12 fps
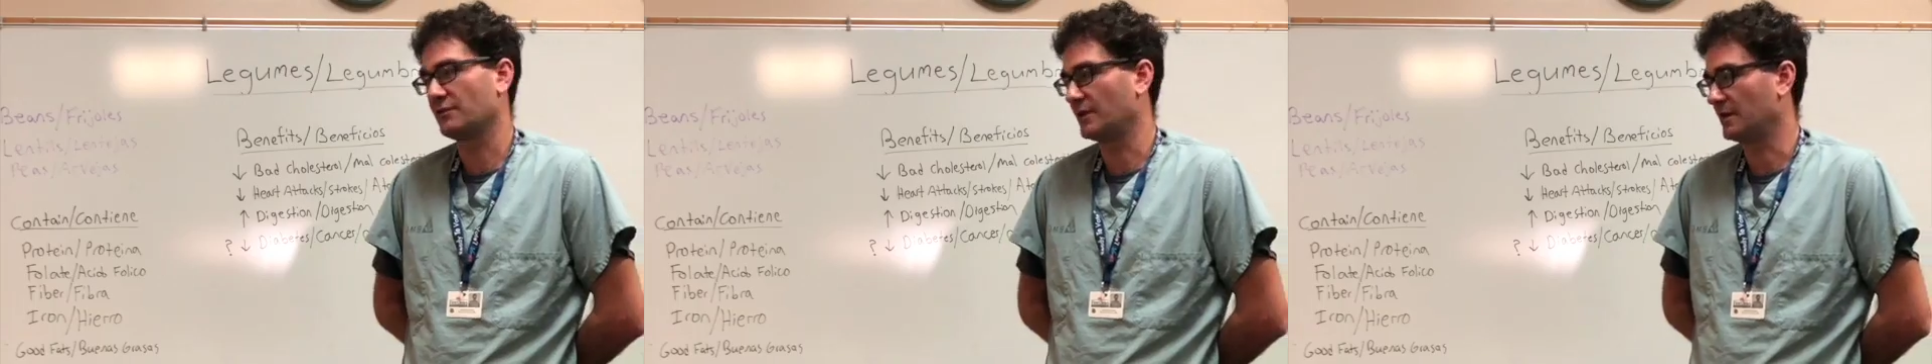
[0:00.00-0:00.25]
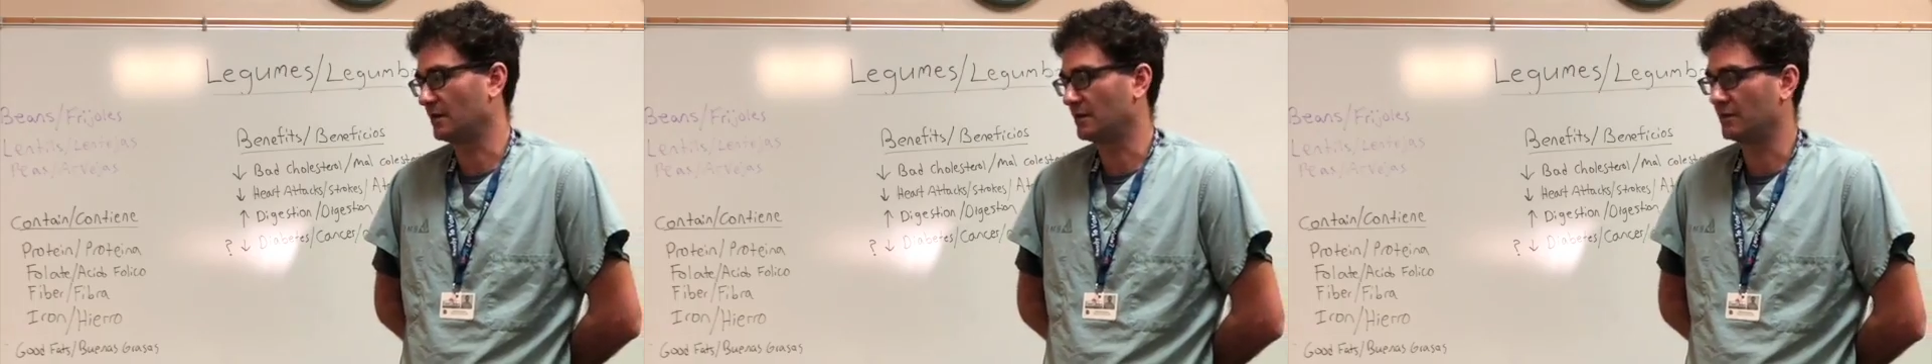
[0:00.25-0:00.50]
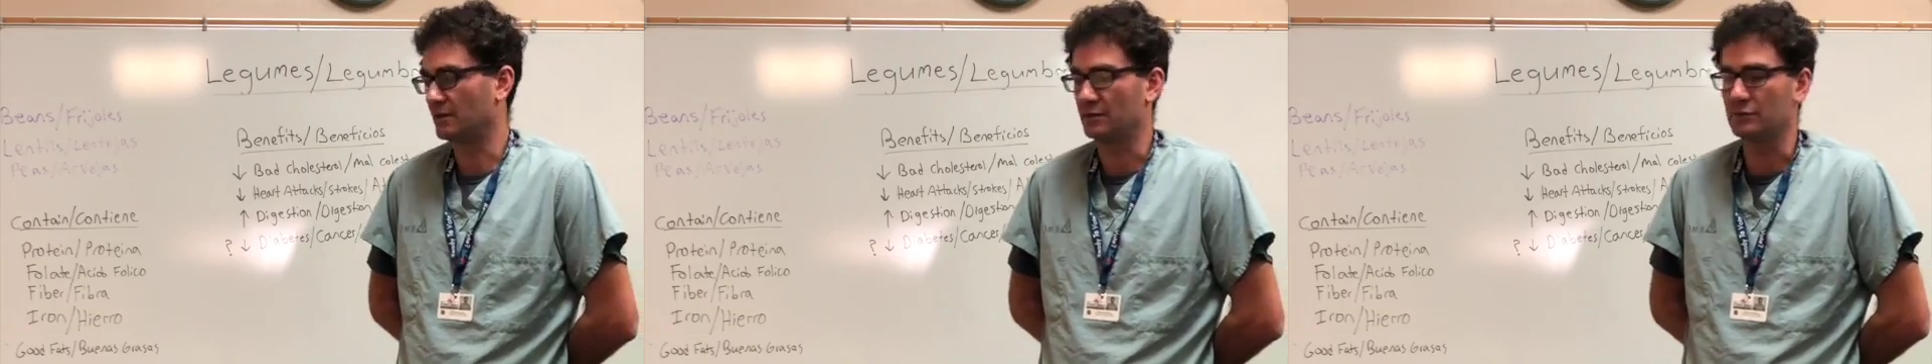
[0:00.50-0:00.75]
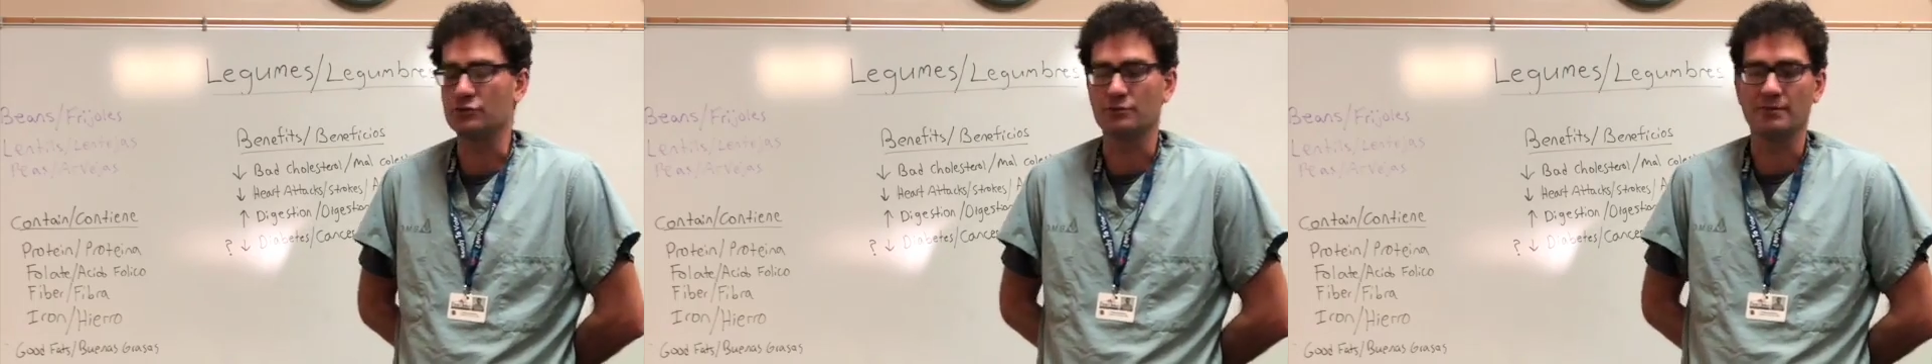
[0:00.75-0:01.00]
the
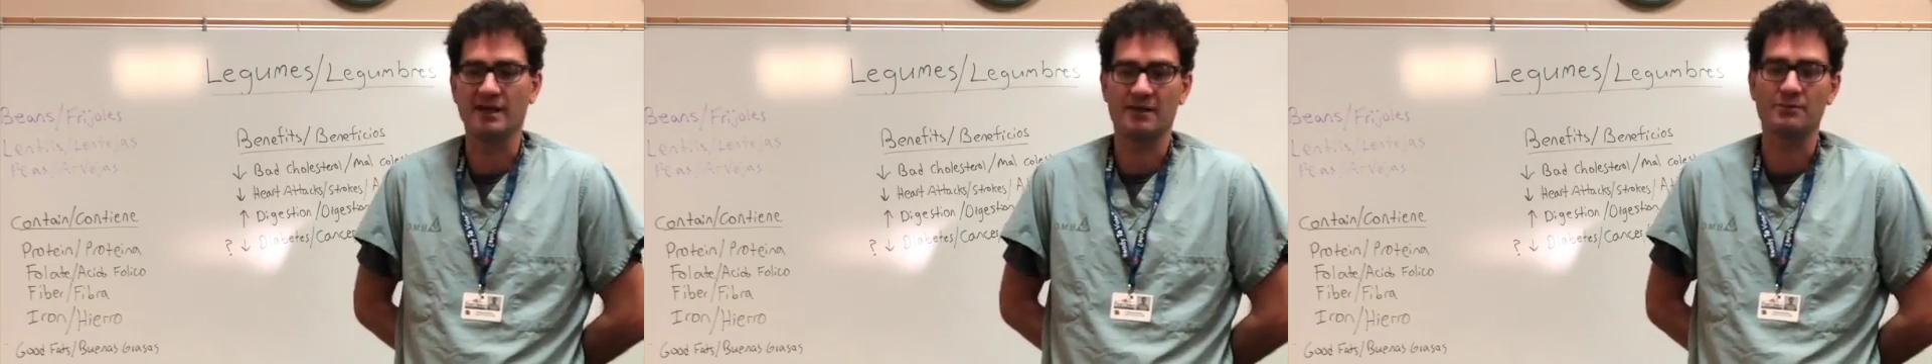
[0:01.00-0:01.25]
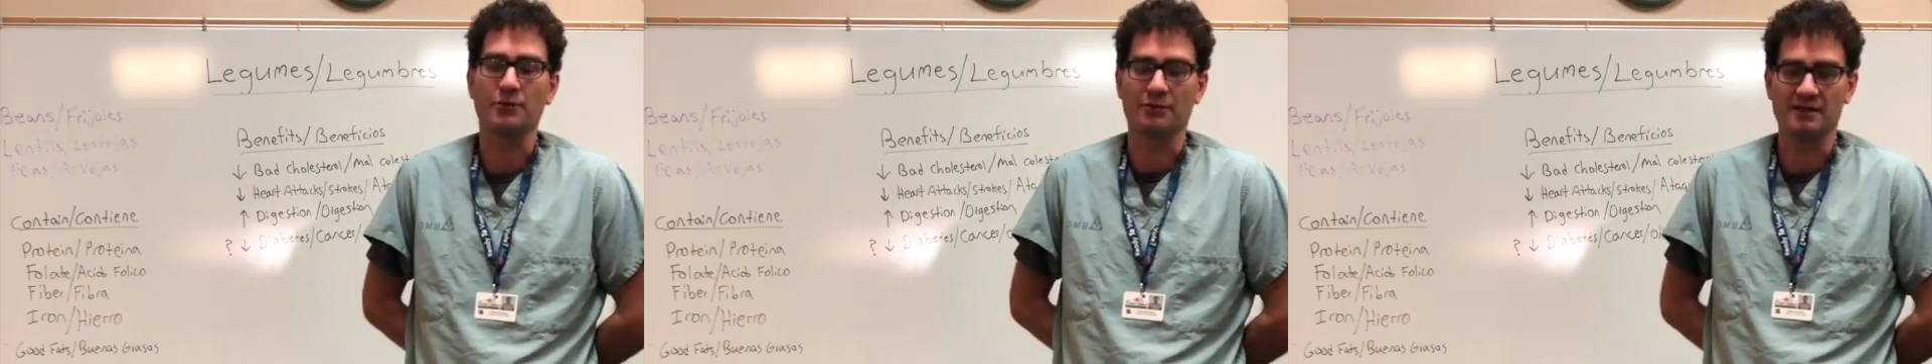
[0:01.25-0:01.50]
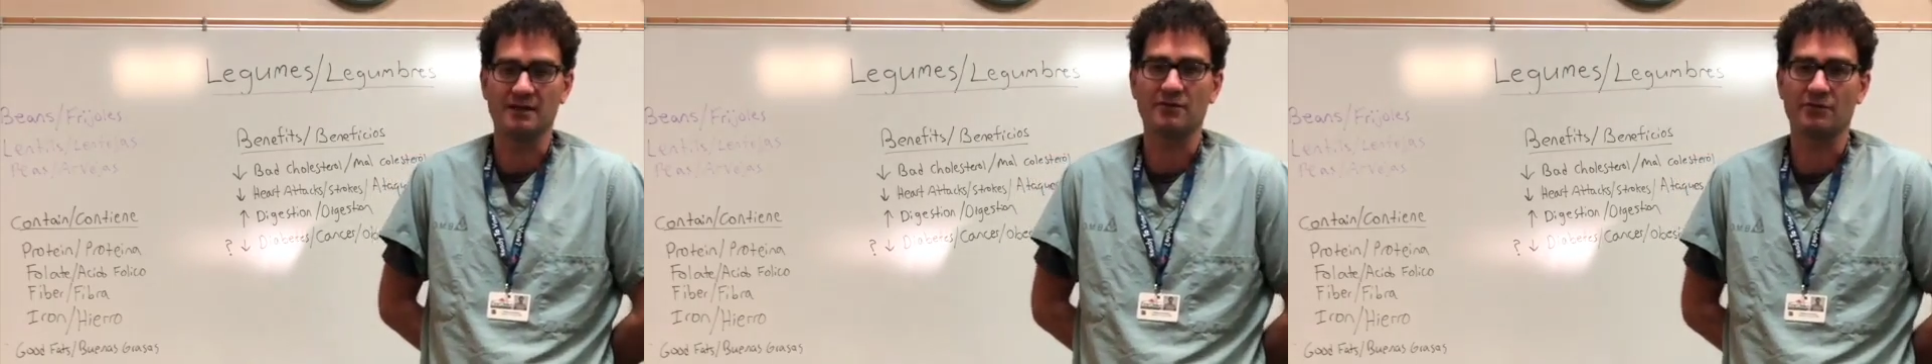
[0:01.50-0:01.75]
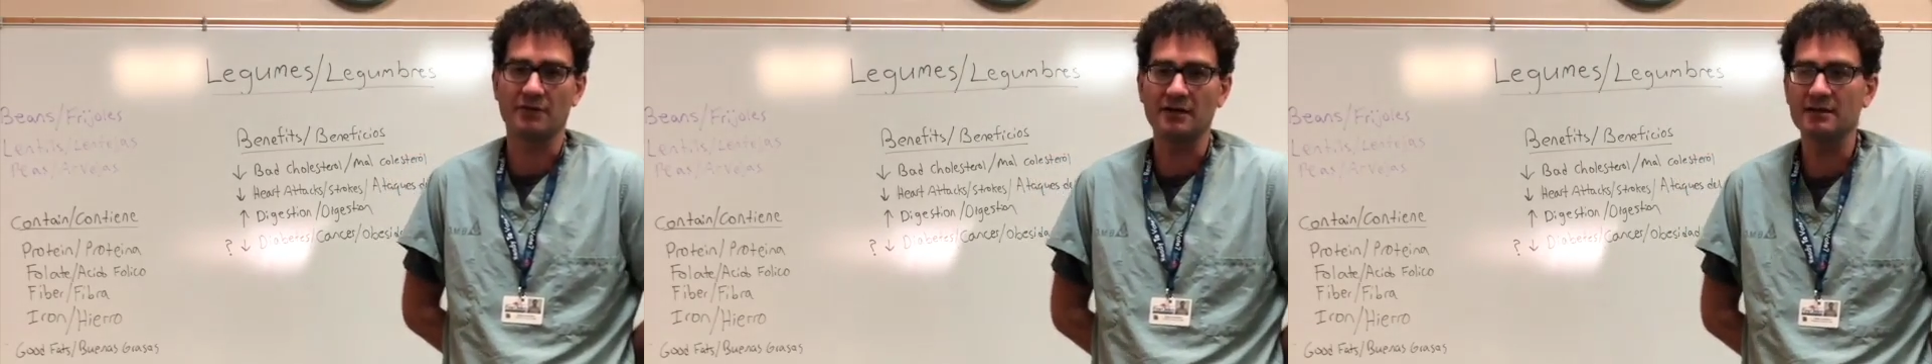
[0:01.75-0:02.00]
legume-based
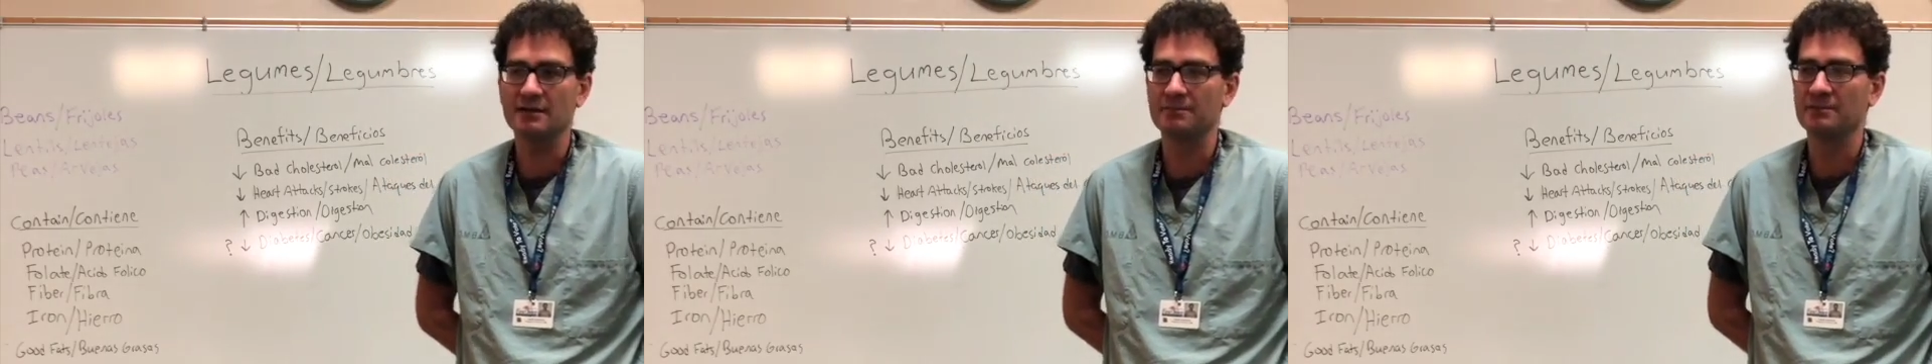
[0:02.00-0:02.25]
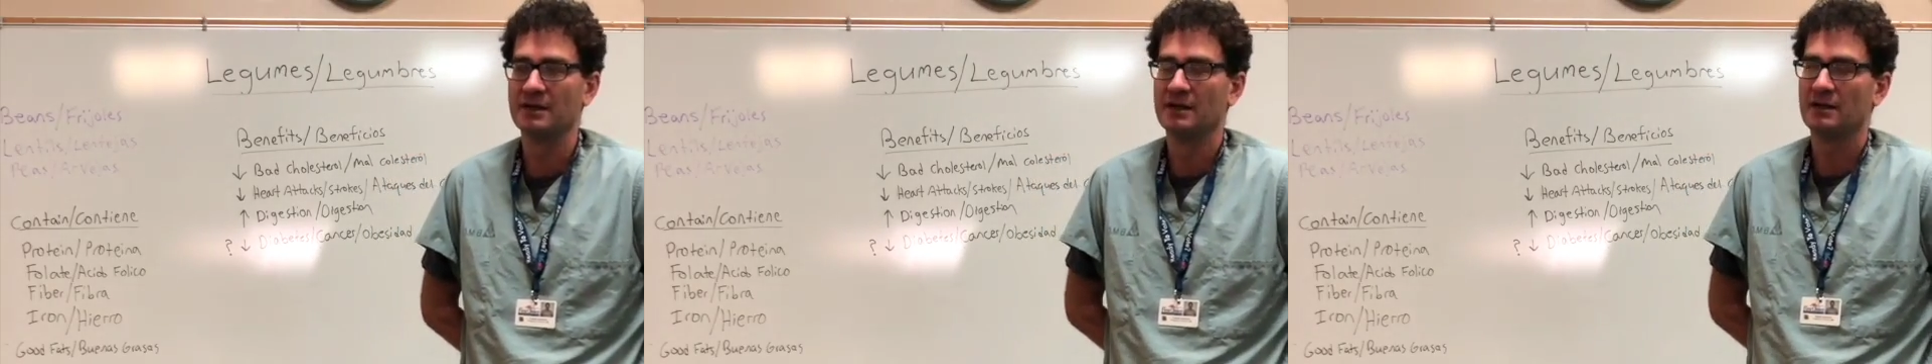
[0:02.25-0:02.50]
proteins are in them.